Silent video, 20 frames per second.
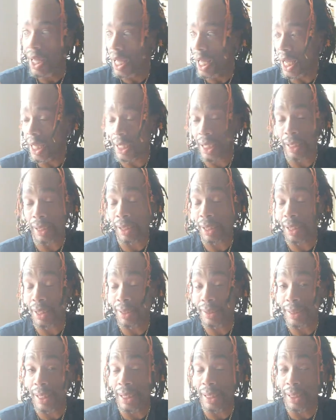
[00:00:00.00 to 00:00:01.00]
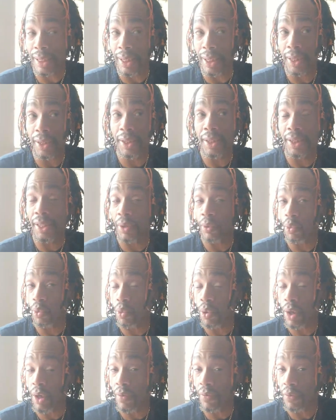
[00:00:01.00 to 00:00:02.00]
And the thing is that this is a
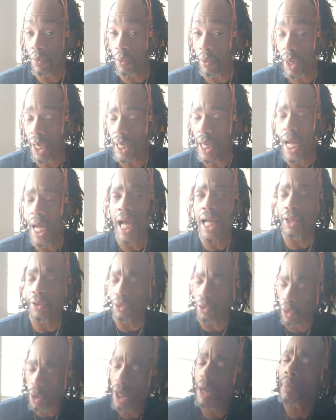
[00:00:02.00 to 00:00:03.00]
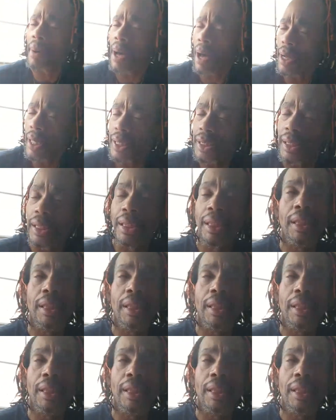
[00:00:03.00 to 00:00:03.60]
wonderful way, and I had thought about it.